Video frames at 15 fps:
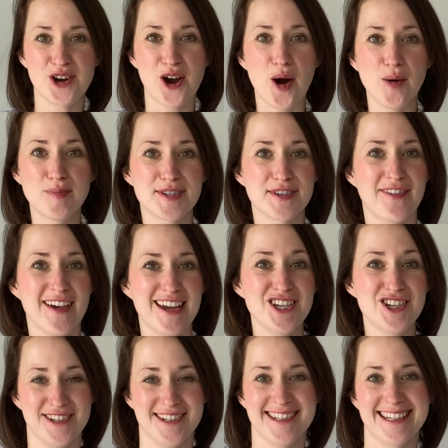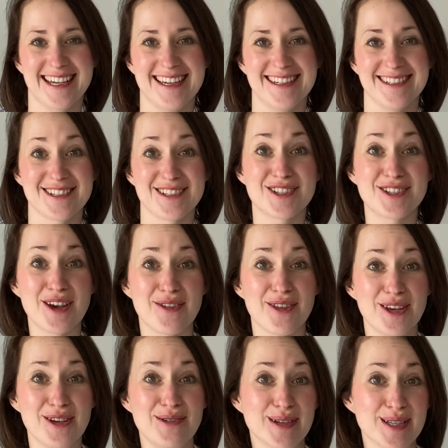your observation skills so
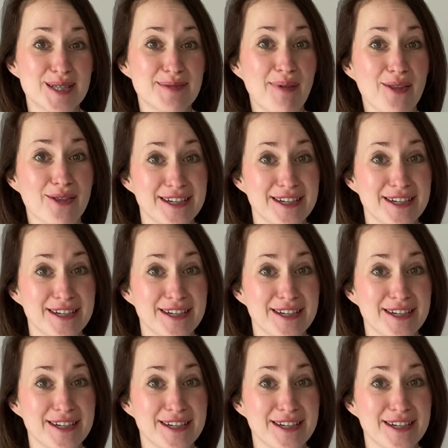that you can spot